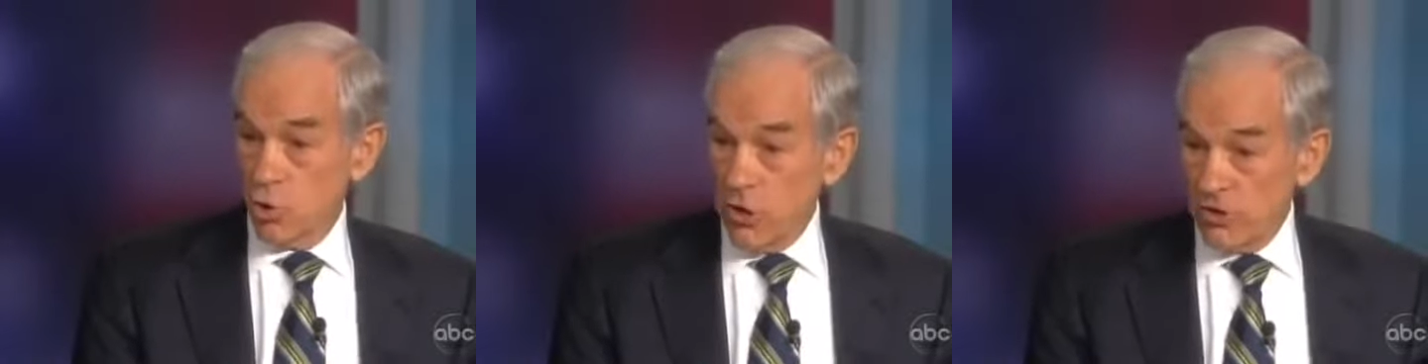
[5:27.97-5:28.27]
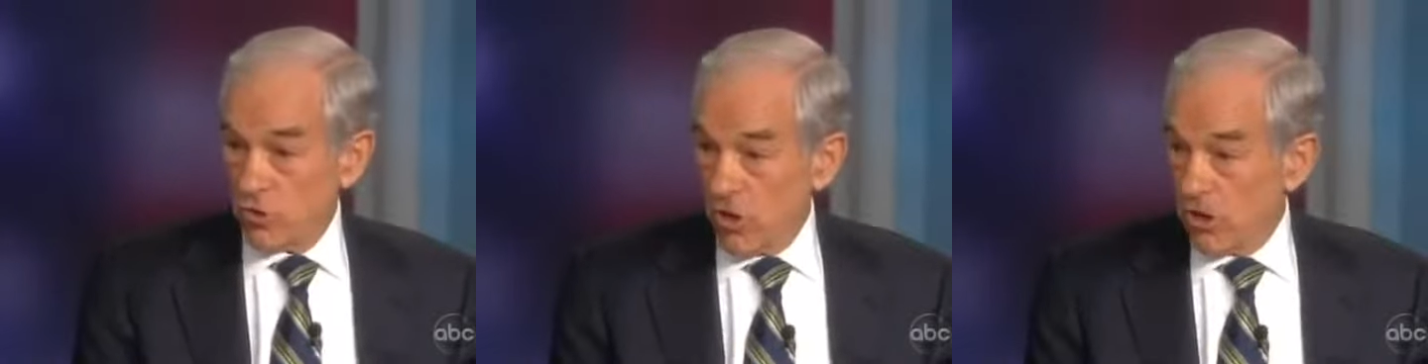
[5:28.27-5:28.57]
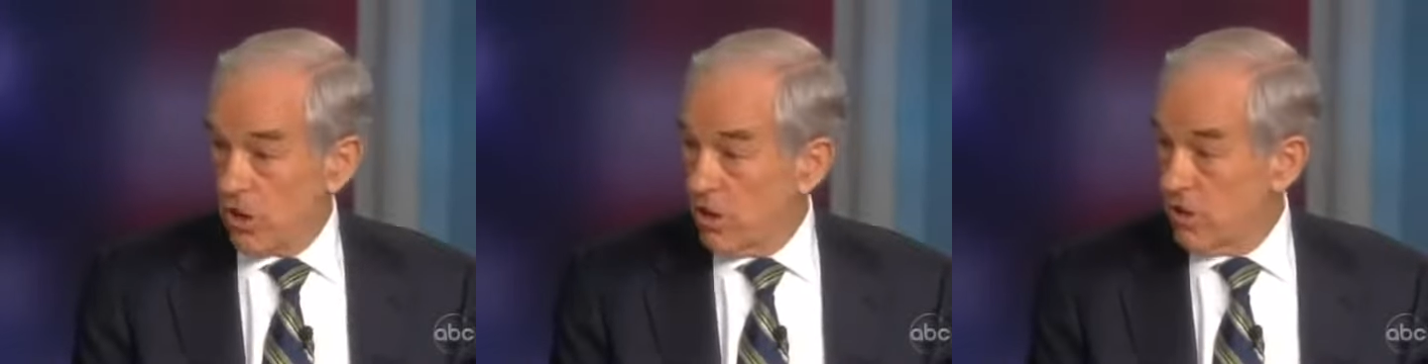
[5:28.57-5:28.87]
good
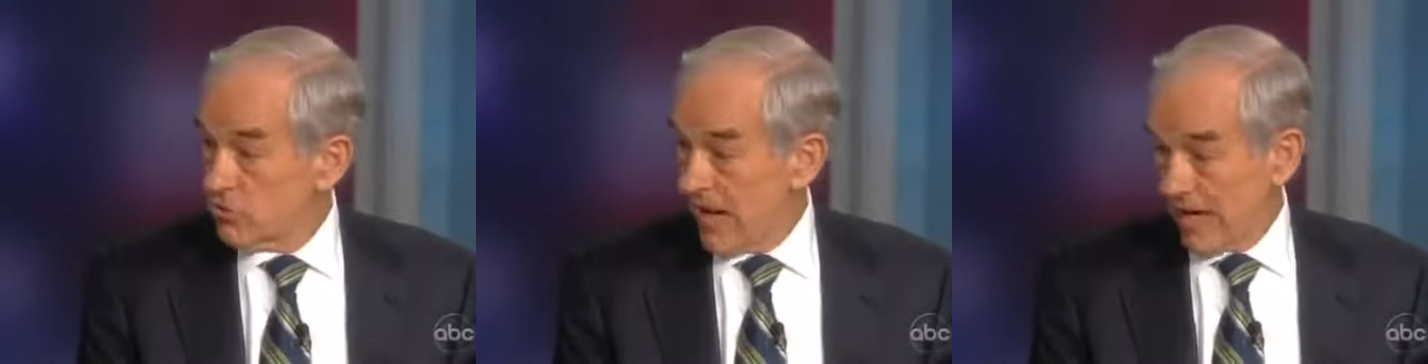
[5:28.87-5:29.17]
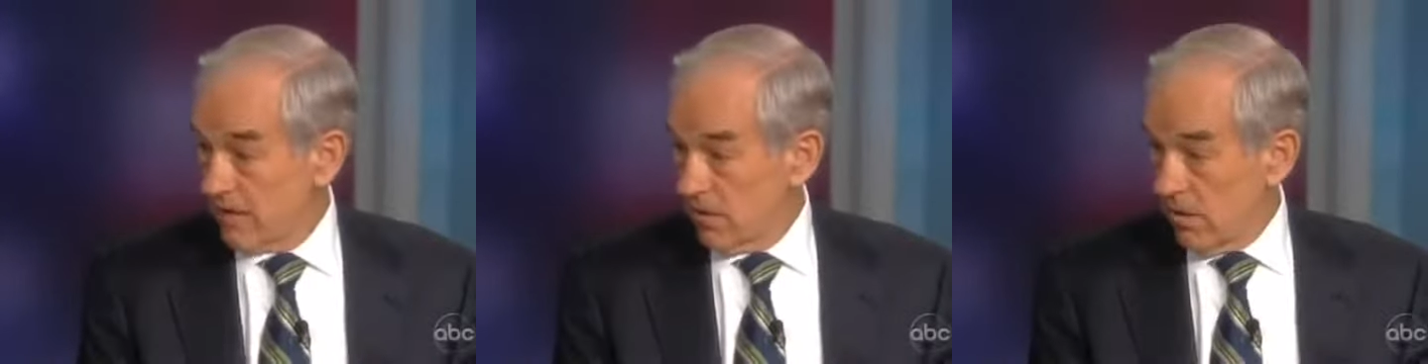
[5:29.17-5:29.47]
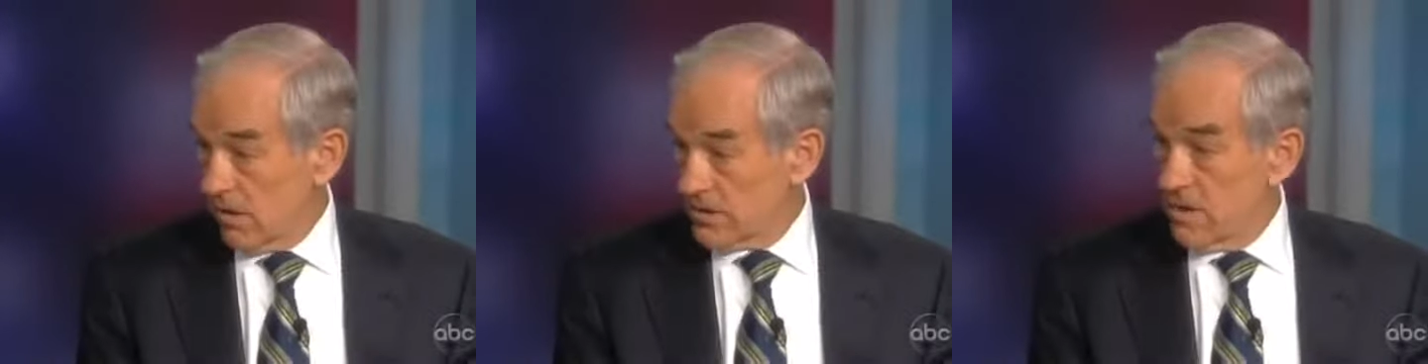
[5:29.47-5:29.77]
contract
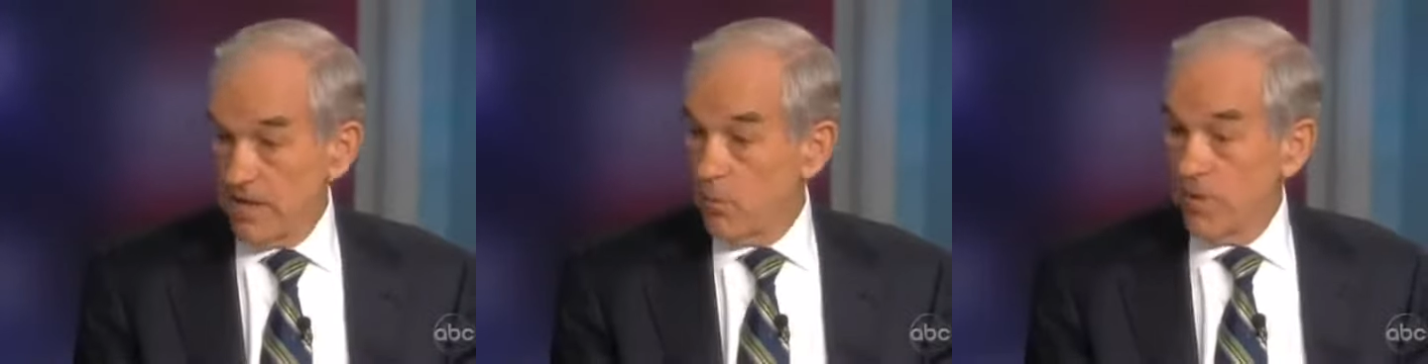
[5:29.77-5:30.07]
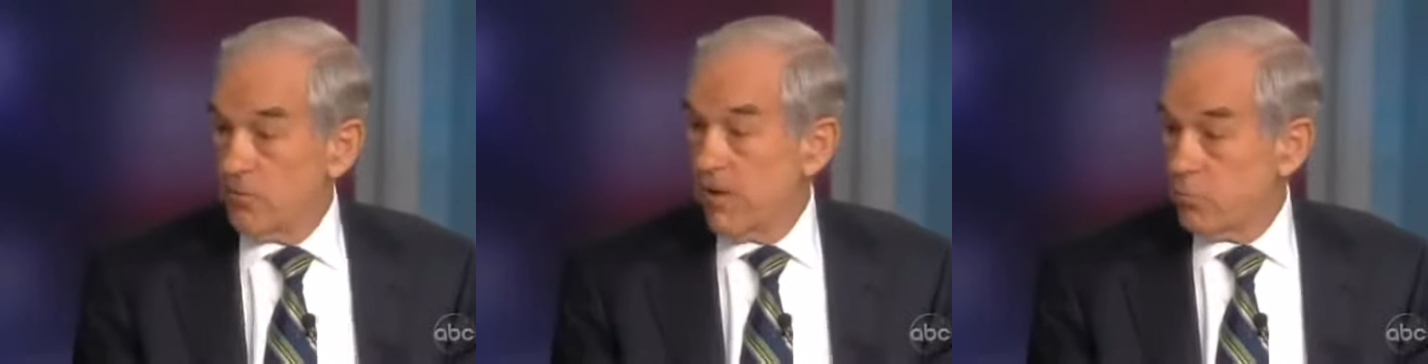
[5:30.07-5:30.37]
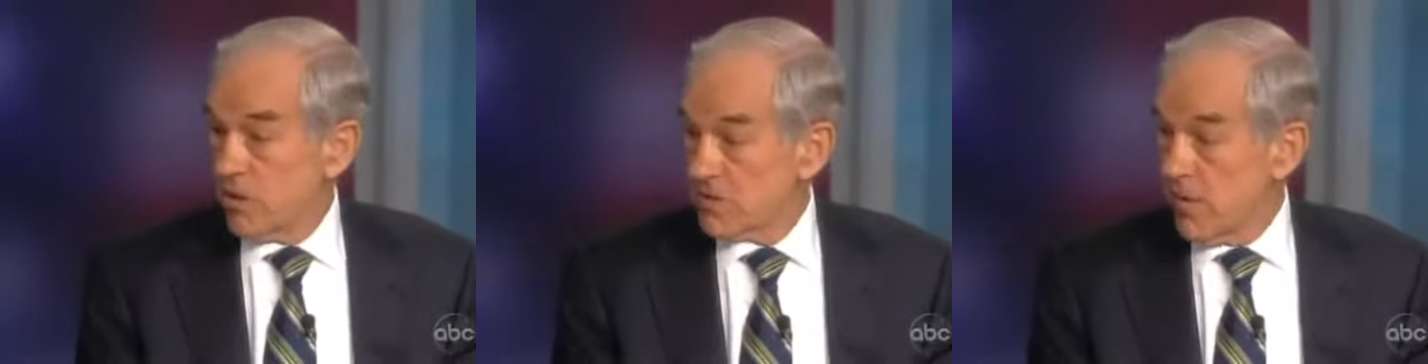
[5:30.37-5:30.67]
laws, and then there'll be
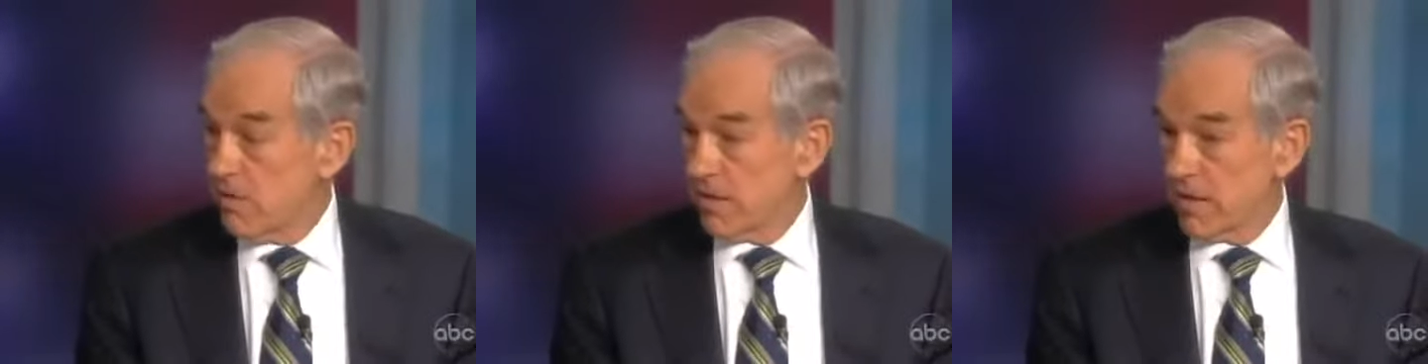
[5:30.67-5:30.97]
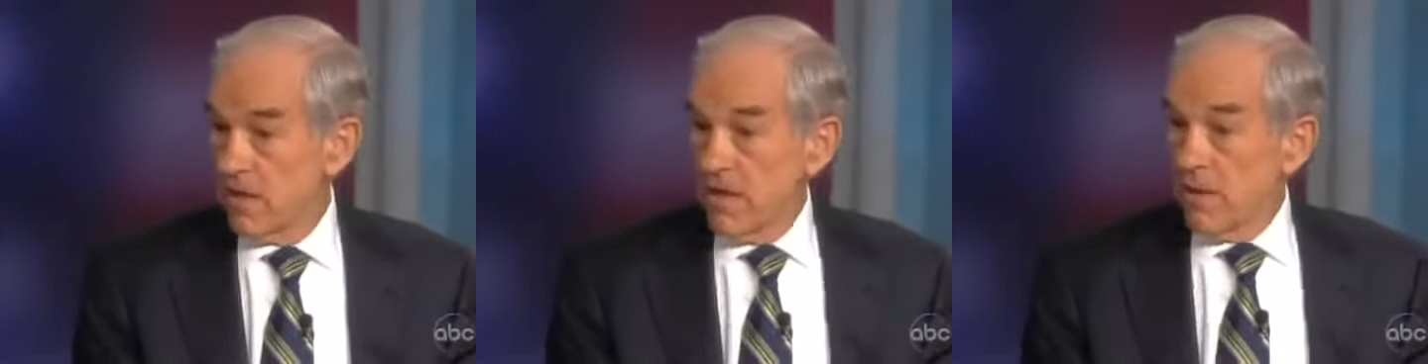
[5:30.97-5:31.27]
great prosperity.